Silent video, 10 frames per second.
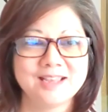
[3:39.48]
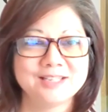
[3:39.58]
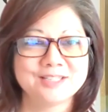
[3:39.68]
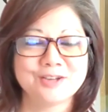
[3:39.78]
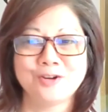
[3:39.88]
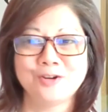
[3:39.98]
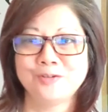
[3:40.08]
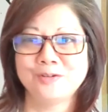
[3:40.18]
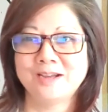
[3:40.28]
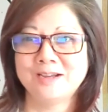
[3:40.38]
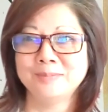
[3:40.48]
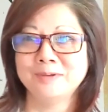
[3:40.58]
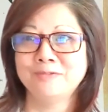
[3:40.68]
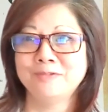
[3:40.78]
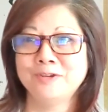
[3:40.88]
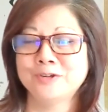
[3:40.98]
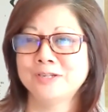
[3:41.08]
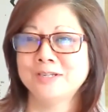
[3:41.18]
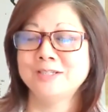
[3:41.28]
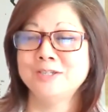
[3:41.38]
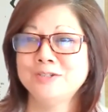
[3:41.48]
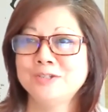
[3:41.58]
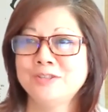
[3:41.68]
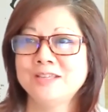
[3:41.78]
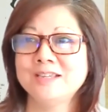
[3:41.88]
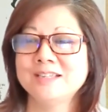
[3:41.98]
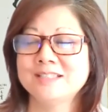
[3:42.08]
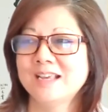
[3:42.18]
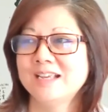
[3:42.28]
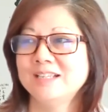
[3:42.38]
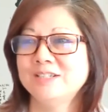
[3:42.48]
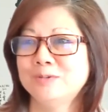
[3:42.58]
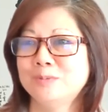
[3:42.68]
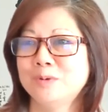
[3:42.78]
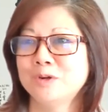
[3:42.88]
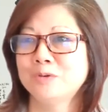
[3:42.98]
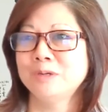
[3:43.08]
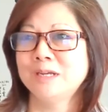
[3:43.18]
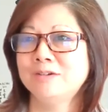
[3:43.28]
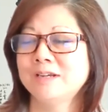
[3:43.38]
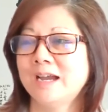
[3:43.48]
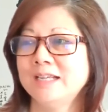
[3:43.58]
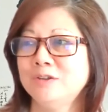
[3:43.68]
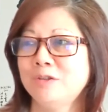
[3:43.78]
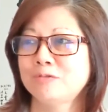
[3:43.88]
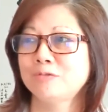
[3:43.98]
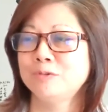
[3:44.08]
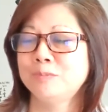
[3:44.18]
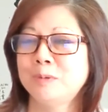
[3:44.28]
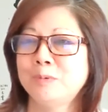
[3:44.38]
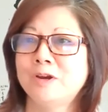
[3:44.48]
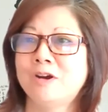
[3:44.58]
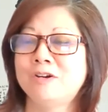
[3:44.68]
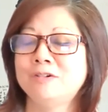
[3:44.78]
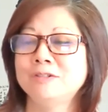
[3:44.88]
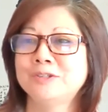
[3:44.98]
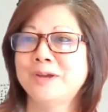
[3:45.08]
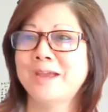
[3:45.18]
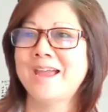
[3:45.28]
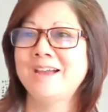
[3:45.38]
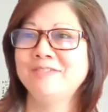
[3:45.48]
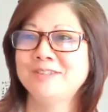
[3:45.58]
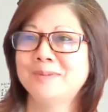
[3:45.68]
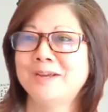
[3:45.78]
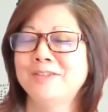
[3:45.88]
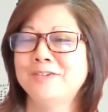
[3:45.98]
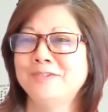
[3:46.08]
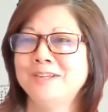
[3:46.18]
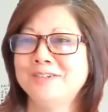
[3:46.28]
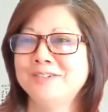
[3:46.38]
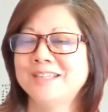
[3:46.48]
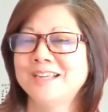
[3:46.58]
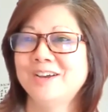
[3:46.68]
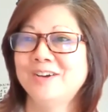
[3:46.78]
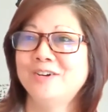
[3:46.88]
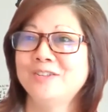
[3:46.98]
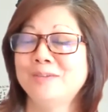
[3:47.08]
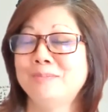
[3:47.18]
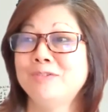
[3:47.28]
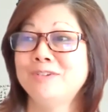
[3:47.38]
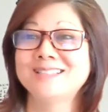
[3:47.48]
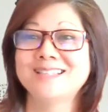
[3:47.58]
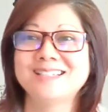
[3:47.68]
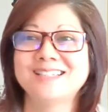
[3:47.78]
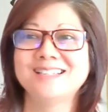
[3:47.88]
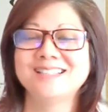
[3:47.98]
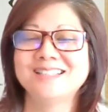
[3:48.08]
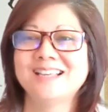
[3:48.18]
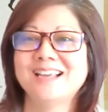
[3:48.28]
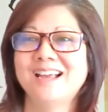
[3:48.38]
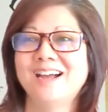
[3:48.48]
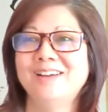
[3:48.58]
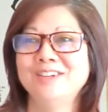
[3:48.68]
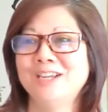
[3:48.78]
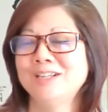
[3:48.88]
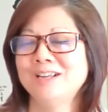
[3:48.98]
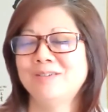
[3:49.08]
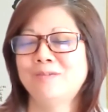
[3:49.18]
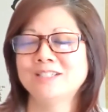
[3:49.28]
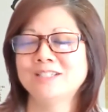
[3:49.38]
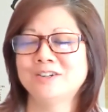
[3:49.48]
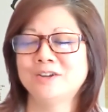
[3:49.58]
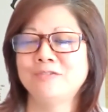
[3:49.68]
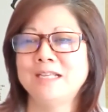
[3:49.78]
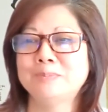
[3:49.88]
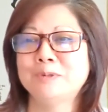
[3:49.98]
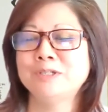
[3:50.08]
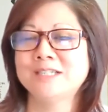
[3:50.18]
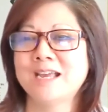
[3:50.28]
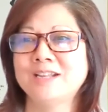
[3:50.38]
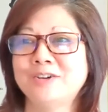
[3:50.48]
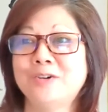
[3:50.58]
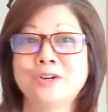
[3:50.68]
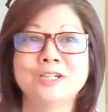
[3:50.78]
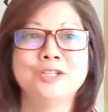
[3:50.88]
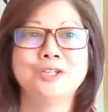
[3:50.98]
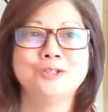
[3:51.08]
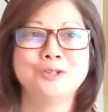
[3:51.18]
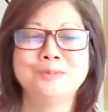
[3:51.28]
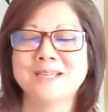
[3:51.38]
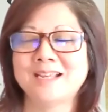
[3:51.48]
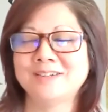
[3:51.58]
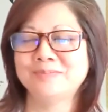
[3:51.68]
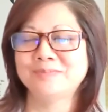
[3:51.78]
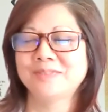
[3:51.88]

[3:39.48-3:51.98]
So if you're new to this, don't worry, I'll guide you through, but we also have some other videos or the previous sessions you can watch on our Facebook channel or our YouTube channel.